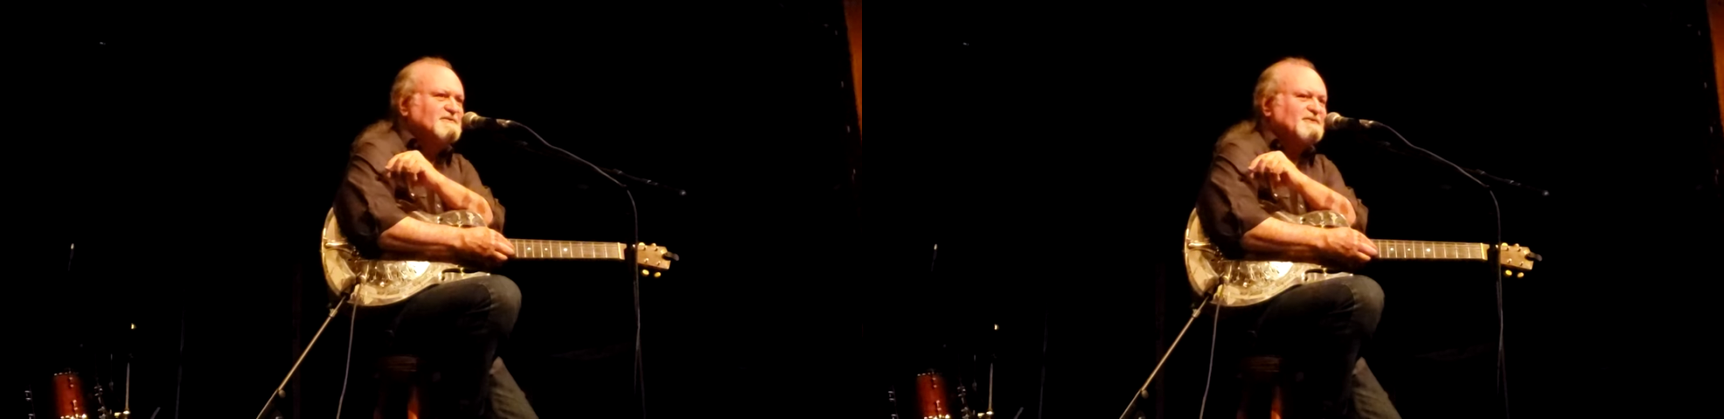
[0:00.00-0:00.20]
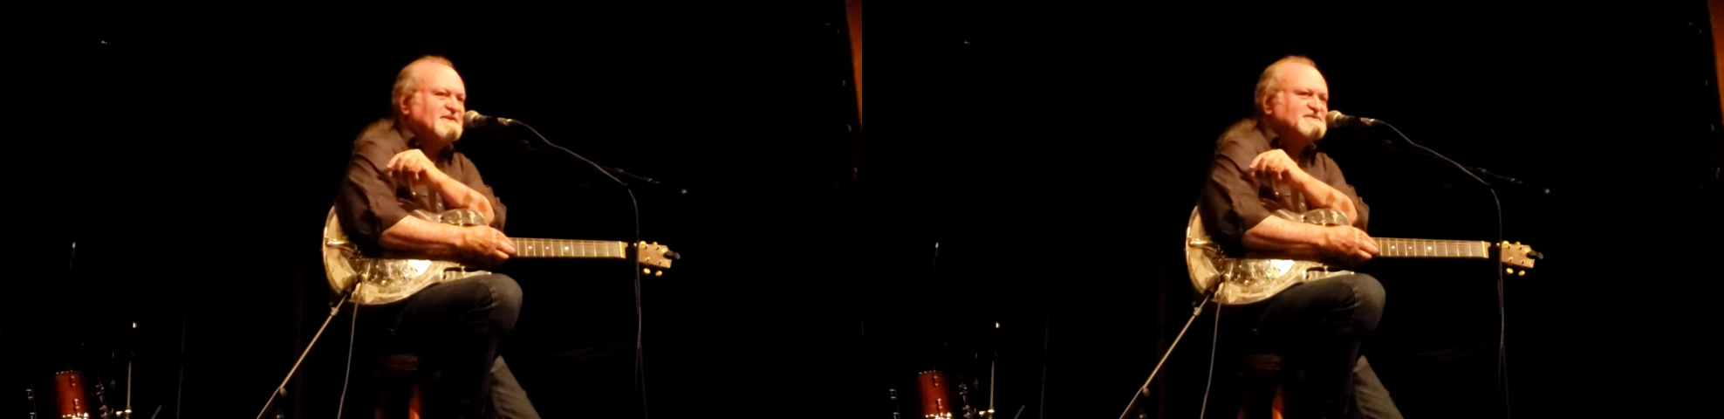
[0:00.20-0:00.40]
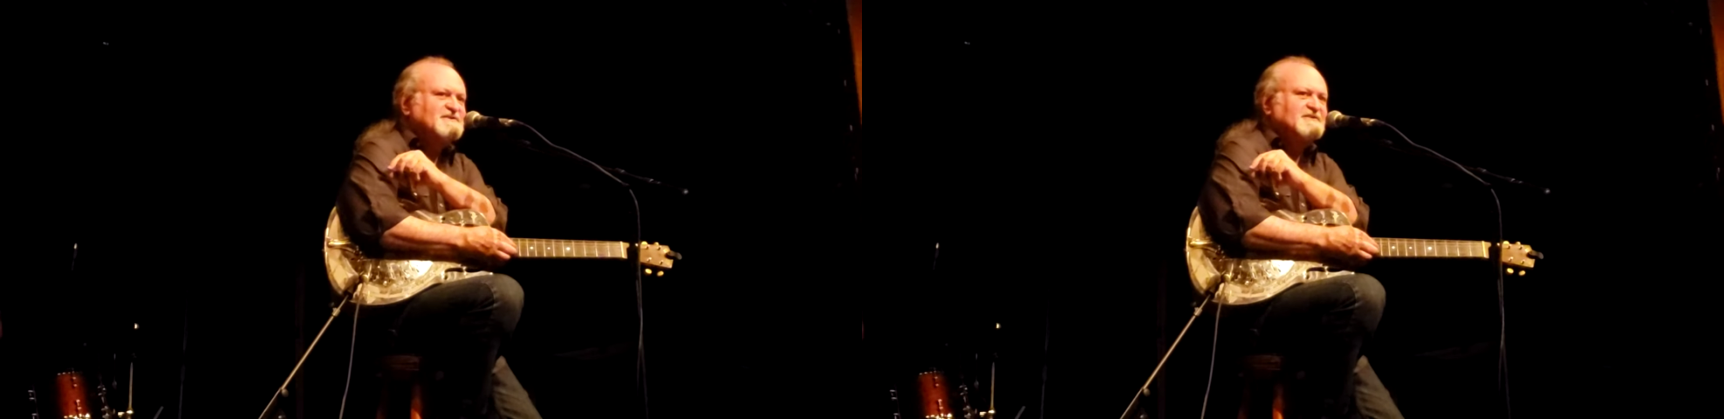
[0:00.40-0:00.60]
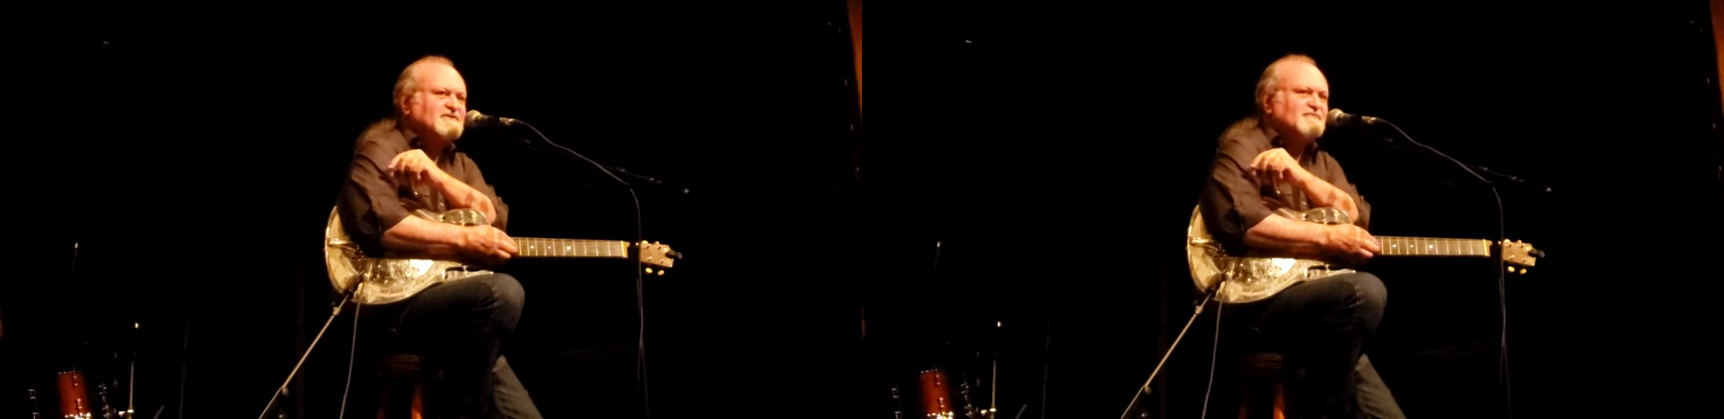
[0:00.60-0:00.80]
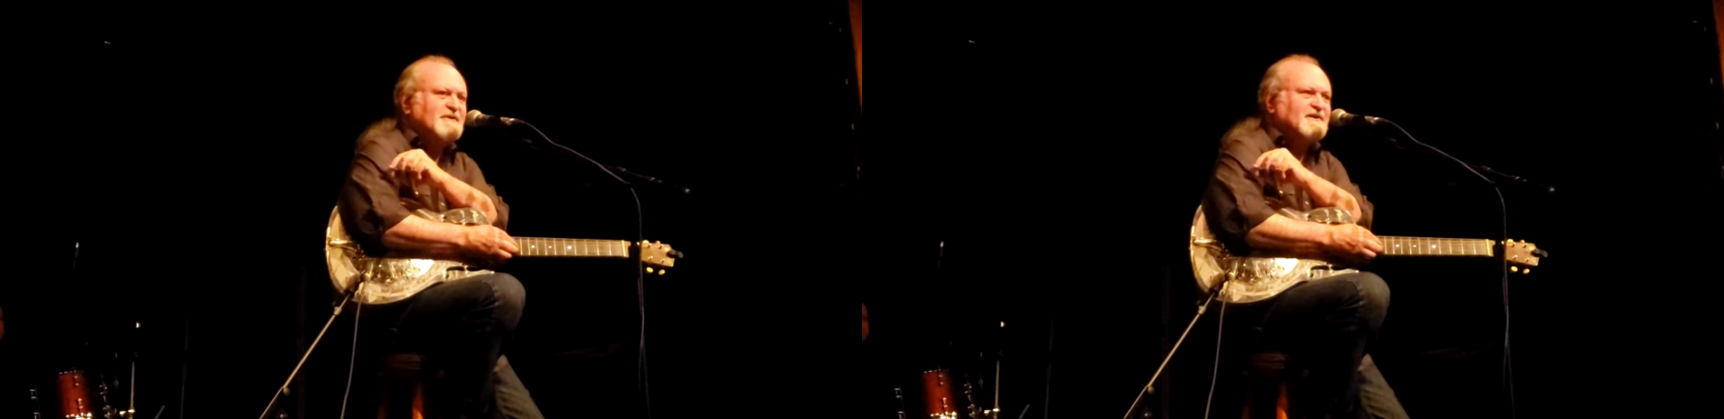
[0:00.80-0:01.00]
listening to
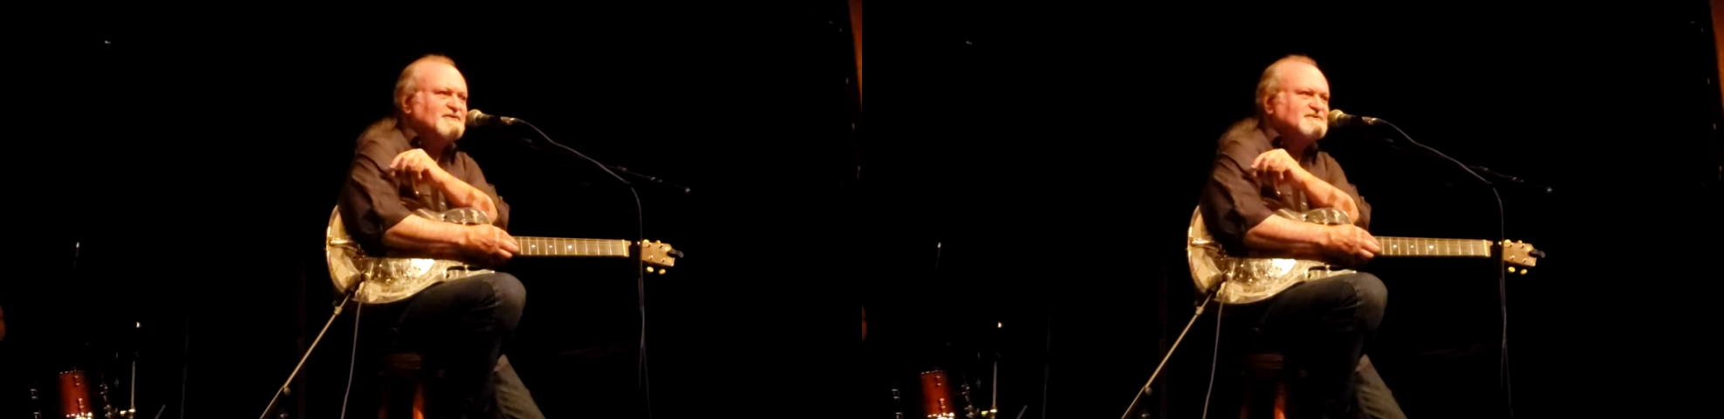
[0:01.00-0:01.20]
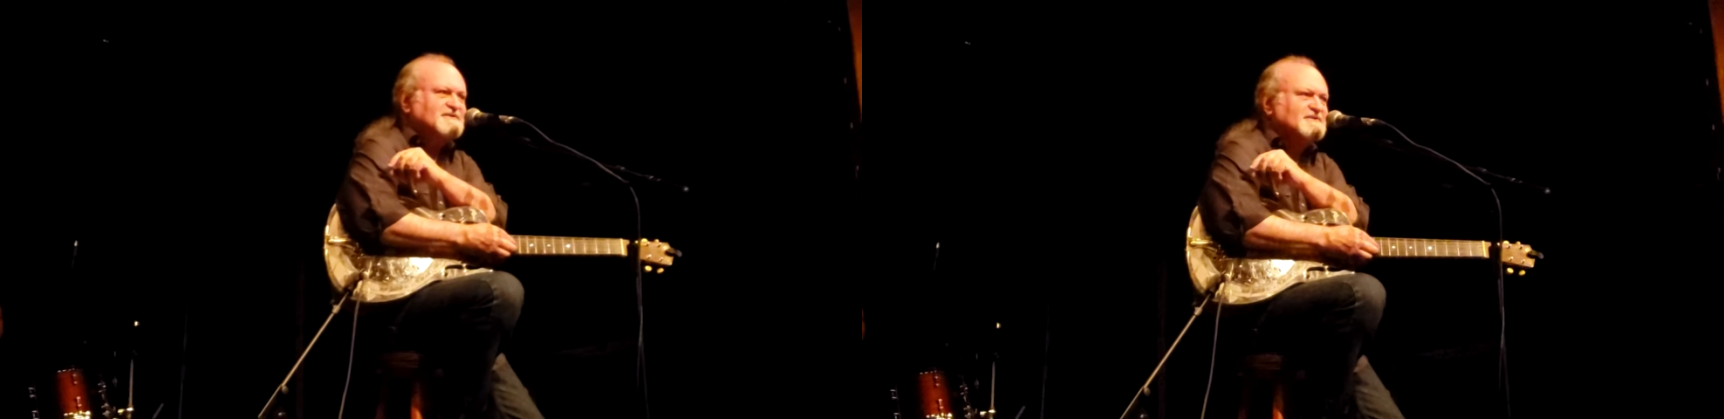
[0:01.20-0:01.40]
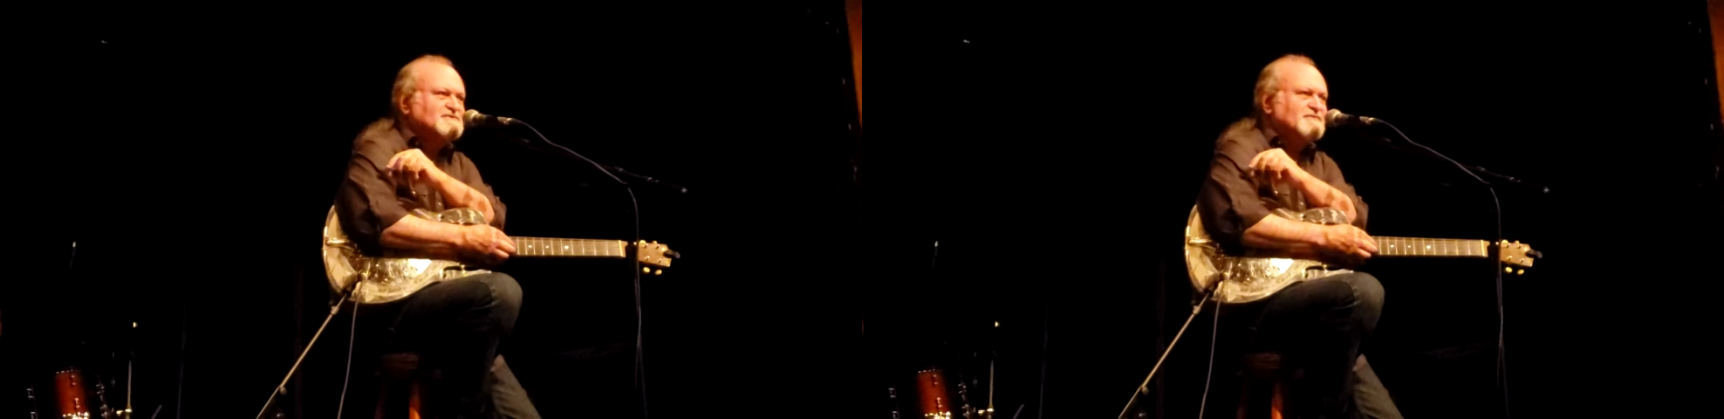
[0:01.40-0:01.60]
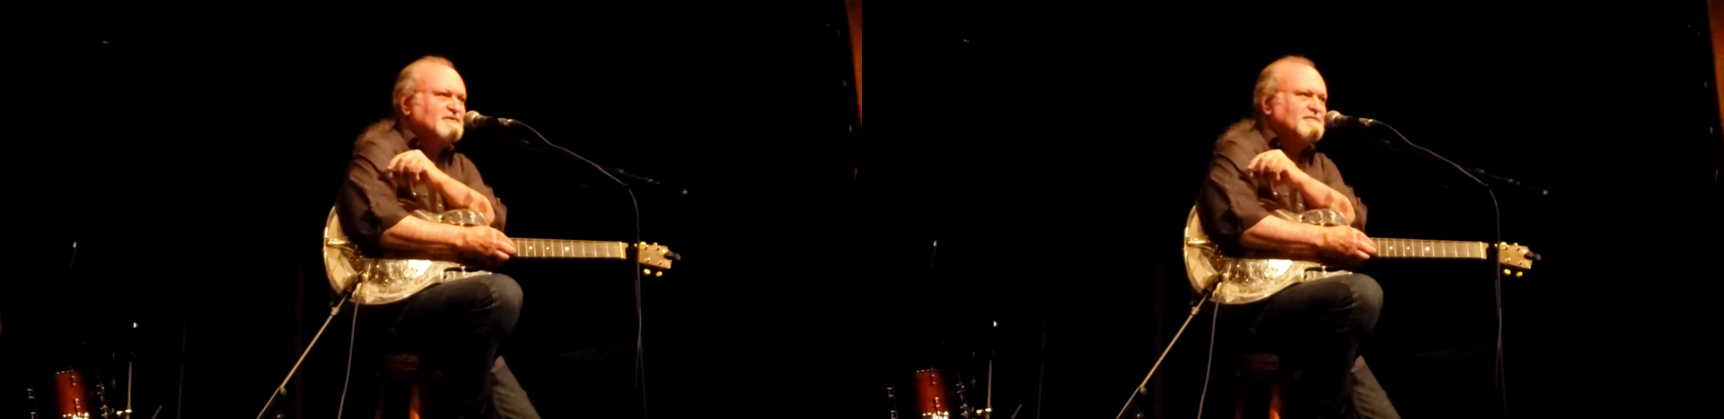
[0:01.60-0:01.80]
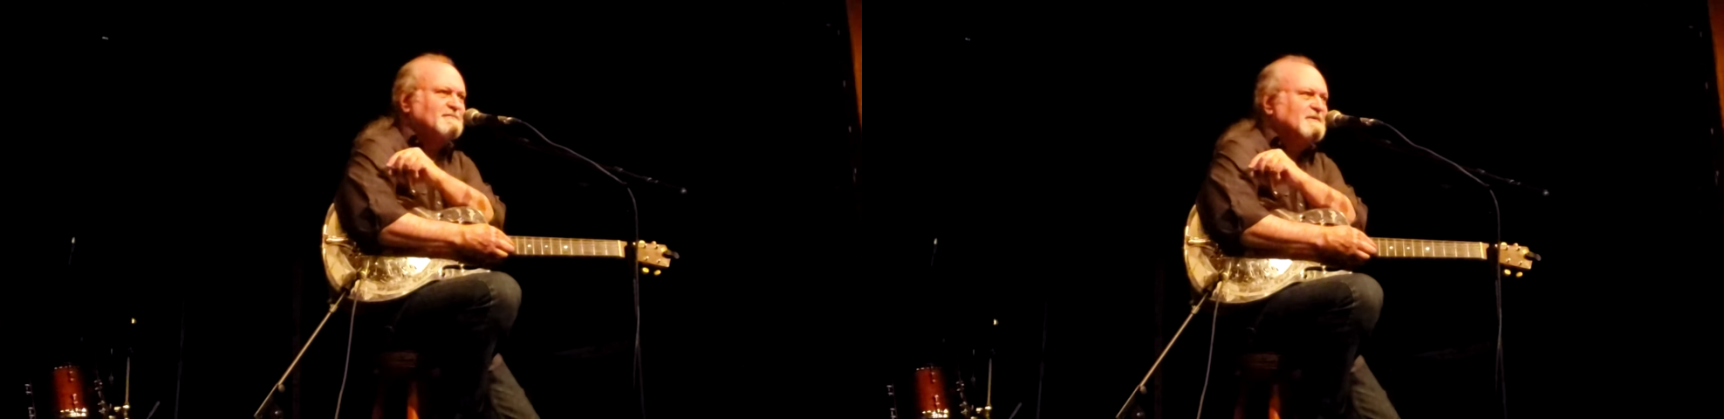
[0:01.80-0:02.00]
records in his
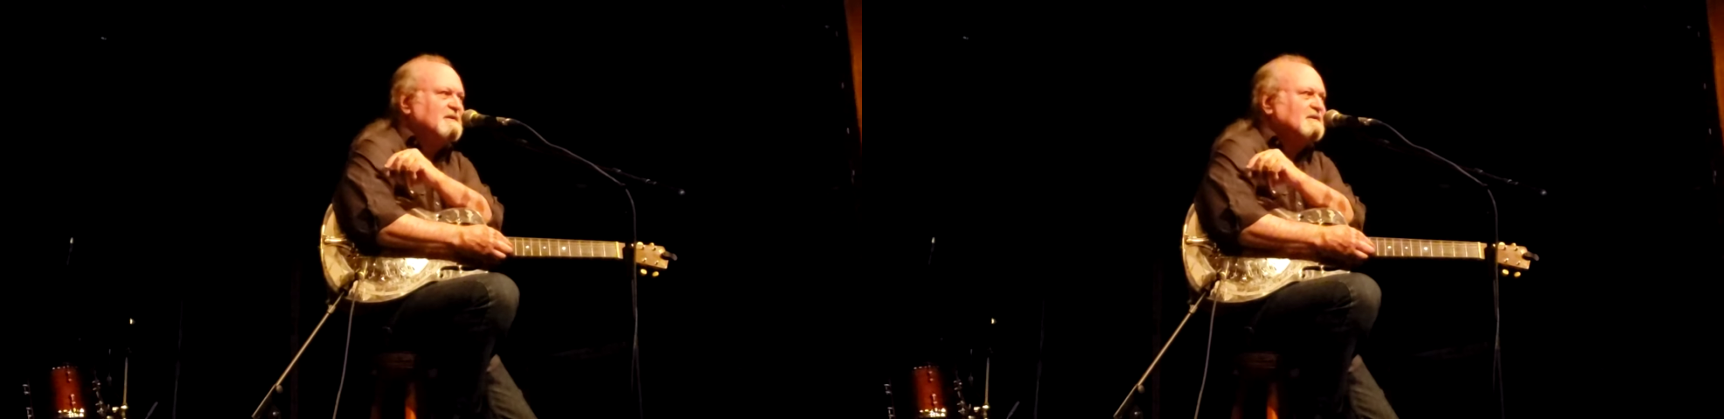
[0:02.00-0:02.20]
room,